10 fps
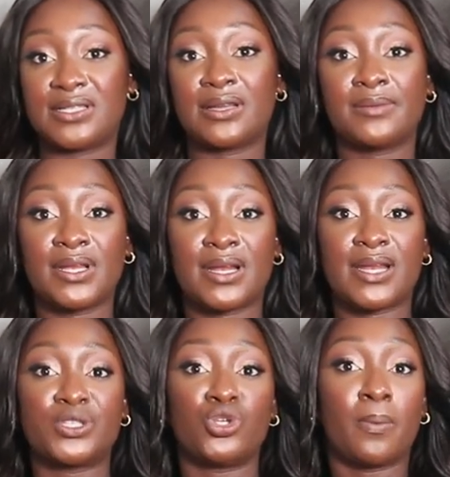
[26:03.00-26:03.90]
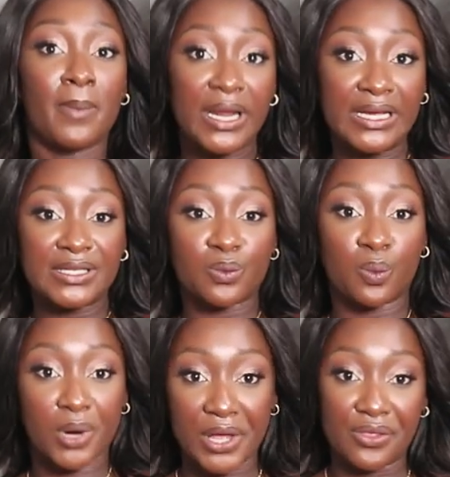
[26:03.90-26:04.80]
something that is your money's
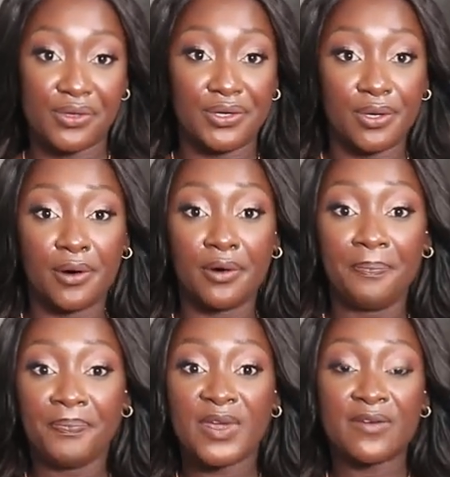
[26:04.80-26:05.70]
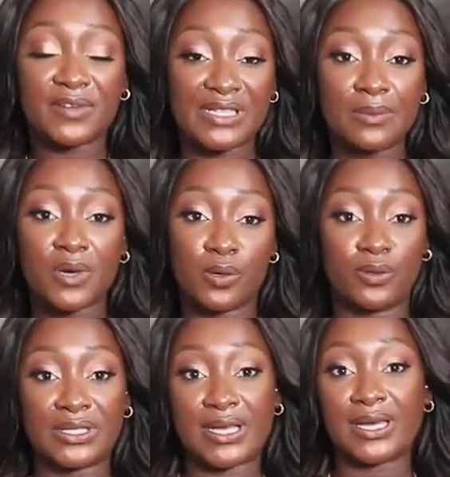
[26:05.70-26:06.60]
worth you know for someone who
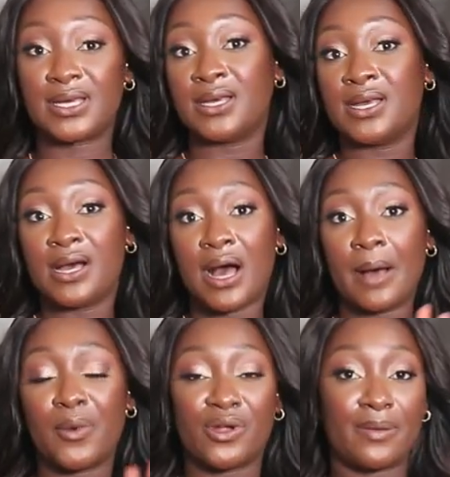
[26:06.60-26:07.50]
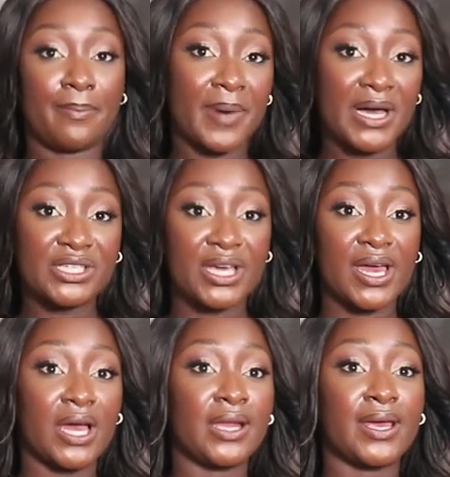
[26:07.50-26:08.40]
is like um, on a
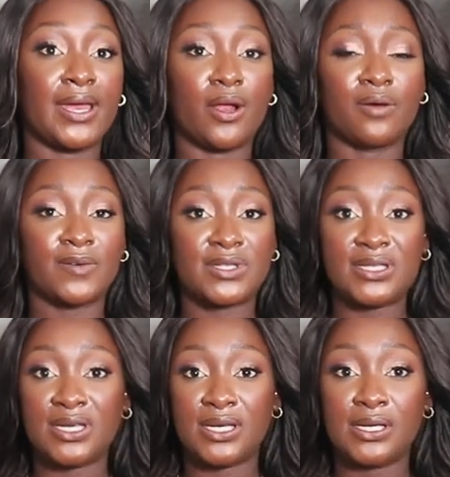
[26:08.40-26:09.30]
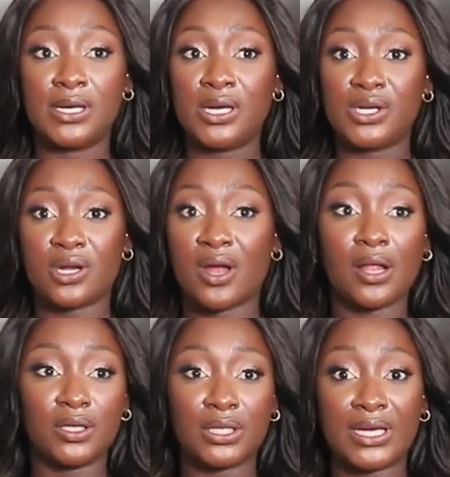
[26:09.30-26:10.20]
budget and obviously you're
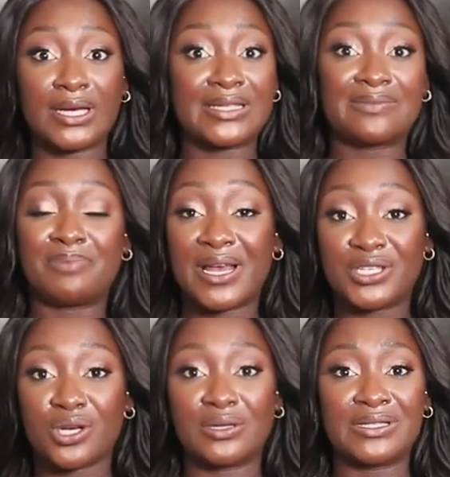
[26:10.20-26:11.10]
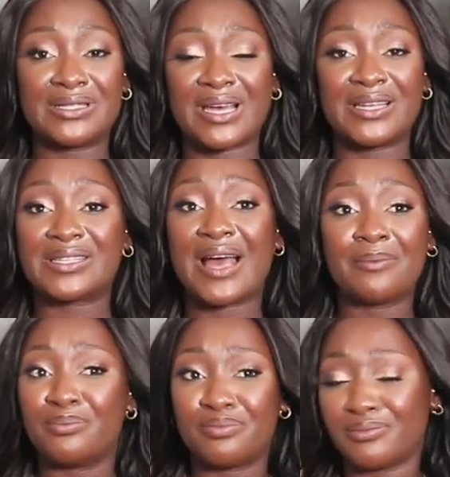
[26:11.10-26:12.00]
not looking at splurging on designers
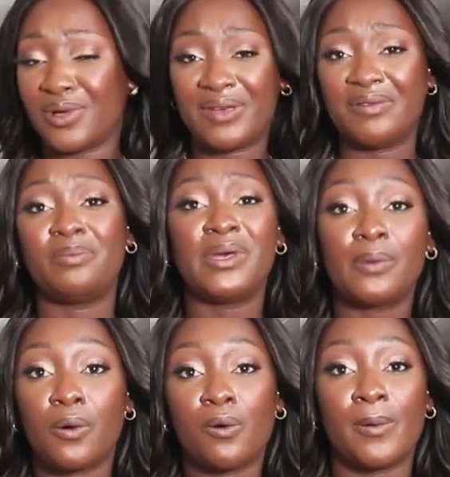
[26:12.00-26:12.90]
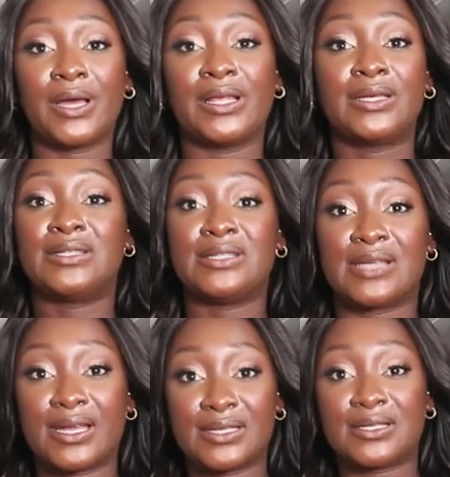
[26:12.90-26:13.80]
i'm even people who buy like
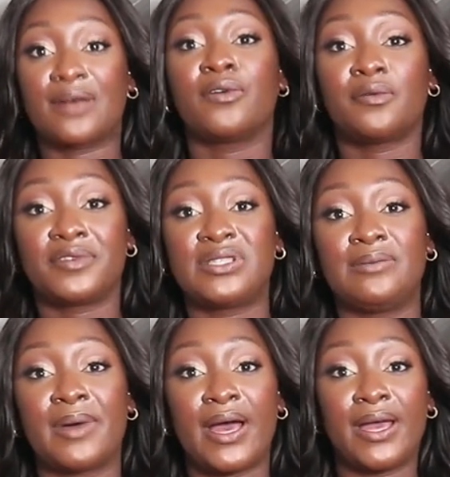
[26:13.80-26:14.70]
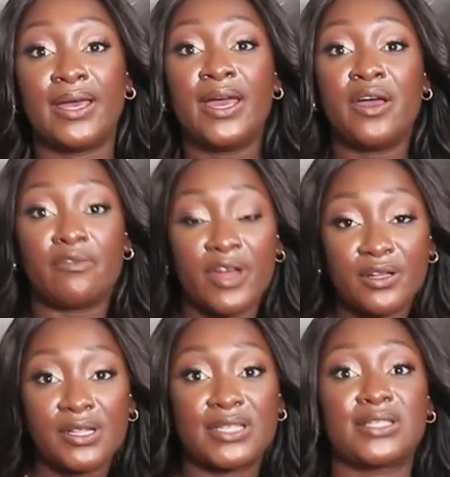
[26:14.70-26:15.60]
designer stuff obviously buy
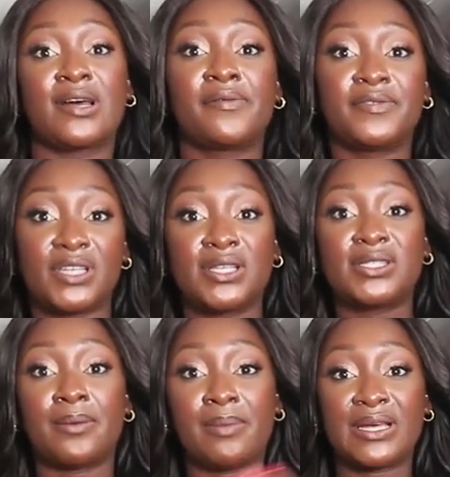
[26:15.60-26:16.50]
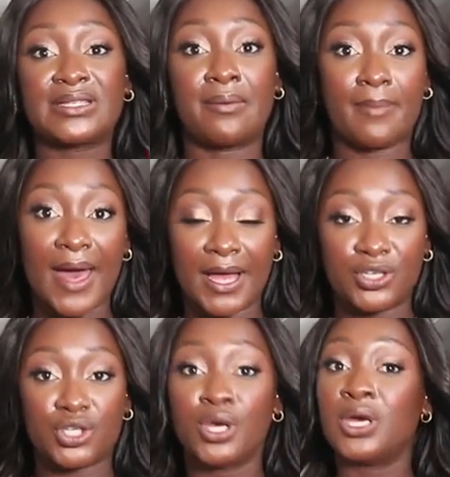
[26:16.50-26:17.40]
regular stuff just to mix and
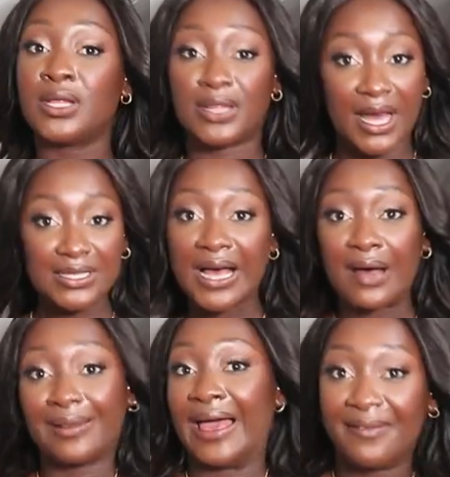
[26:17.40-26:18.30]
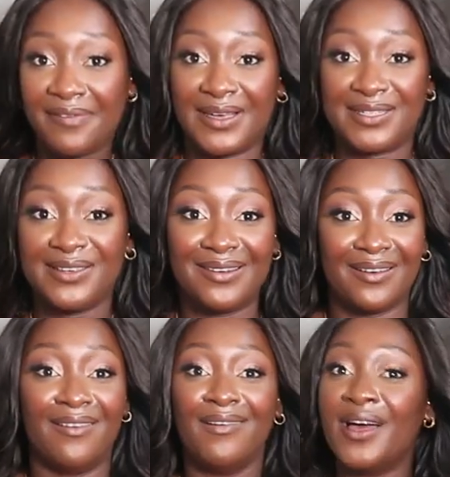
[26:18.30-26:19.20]
match that's how life is you
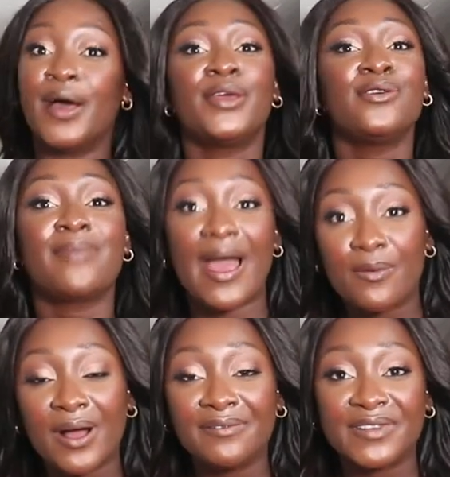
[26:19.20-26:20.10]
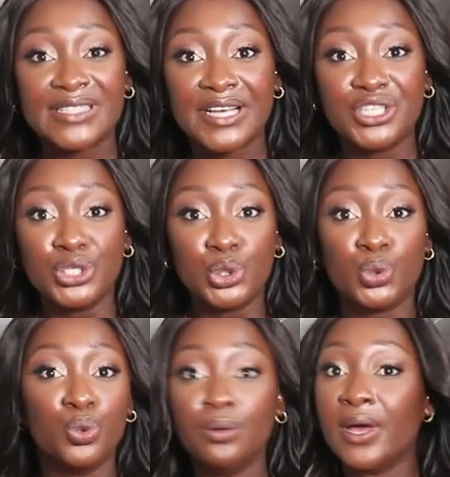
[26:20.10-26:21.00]
know you buy one versace
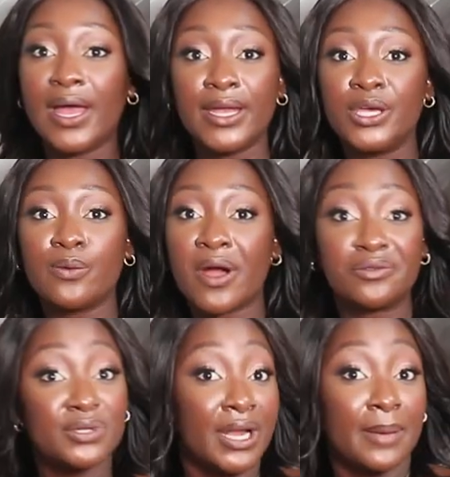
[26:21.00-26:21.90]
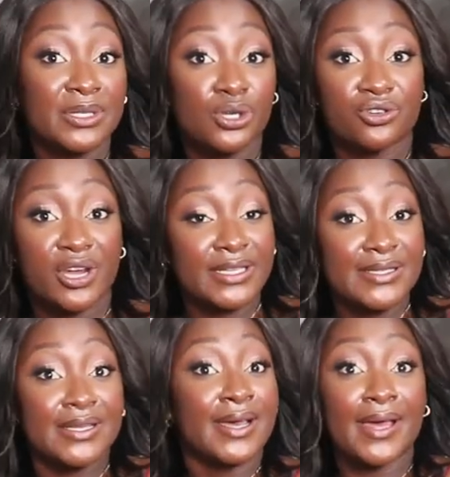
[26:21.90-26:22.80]
shoe and then you wear it with an amazon
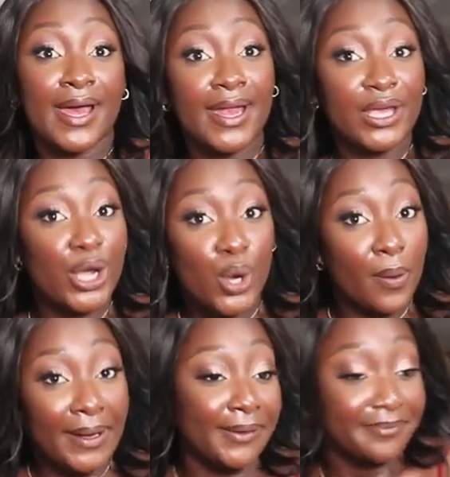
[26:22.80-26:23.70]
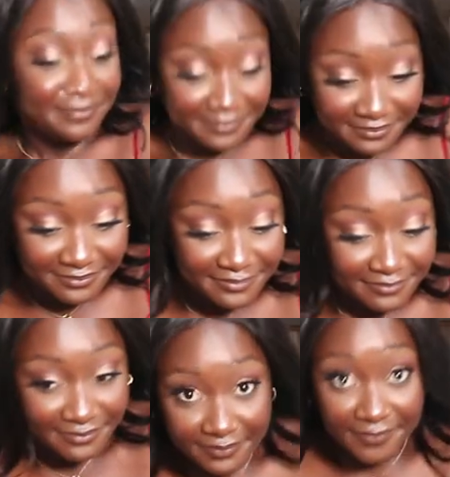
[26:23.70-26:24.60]
dress and then you're going
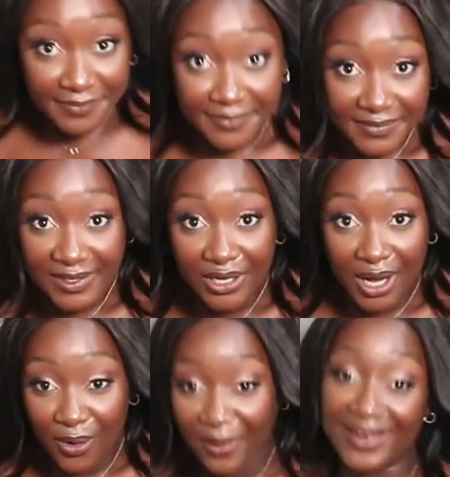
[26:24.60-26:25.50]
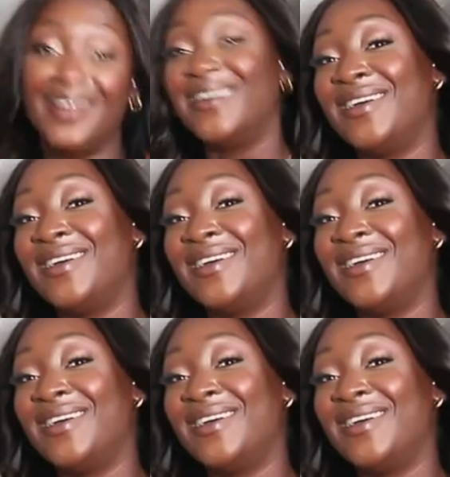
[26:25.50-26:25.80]
then you're going